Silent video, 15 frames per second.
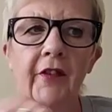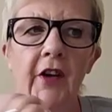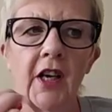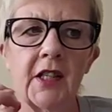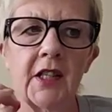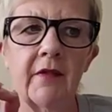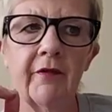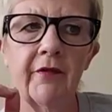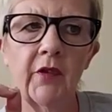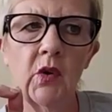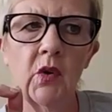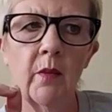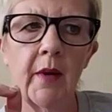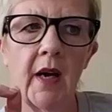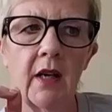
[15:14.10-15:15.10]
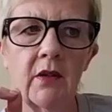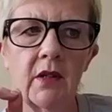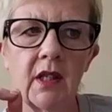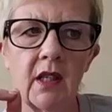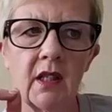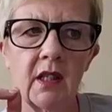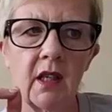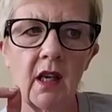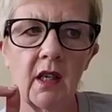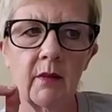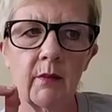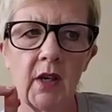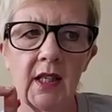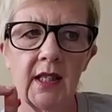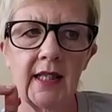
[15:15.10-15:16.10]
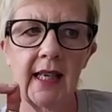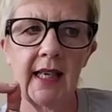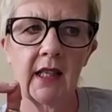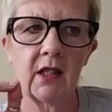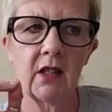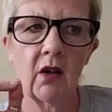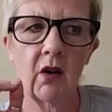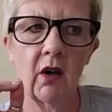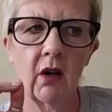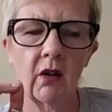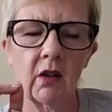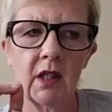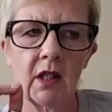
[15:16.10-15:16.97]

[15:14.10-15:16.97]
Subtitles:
first and foremost, I started my TikTok,